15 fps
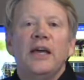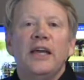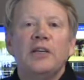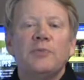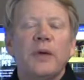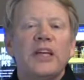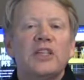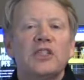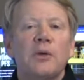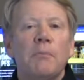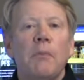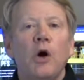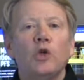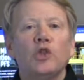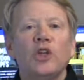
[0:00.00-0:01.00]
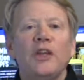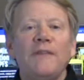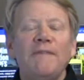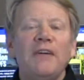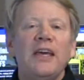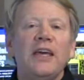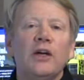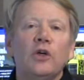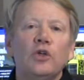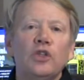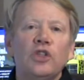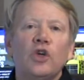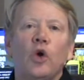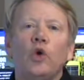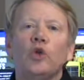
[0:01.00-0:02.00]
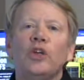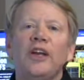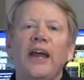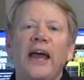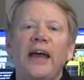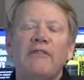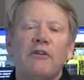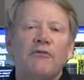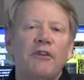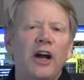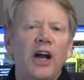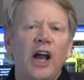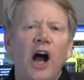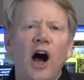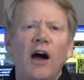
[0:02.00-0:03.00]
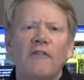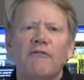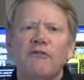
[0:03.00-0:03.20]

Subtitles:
is because most of the vehicles sold today have a very hot